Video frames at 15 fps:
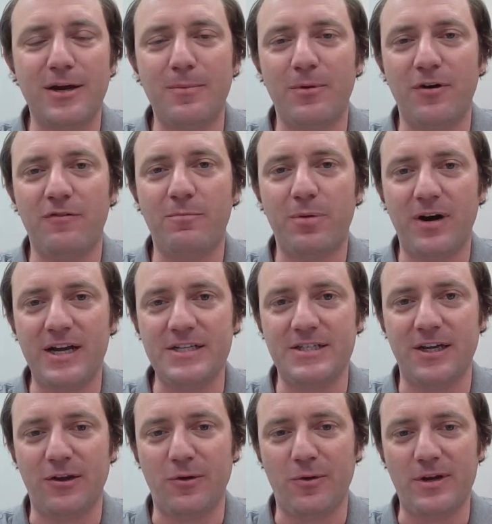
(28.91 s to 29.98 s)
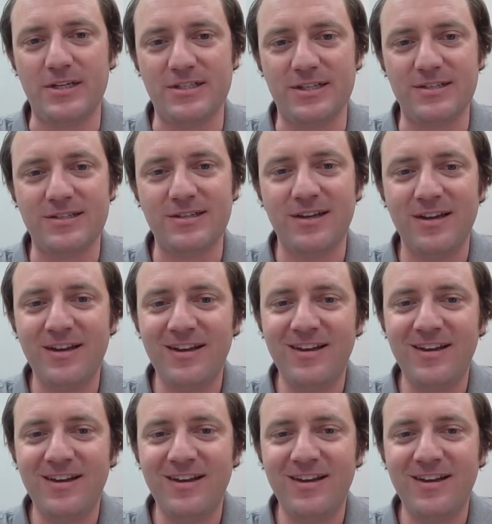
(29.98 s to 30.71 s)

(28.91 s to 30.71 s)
number of price increases.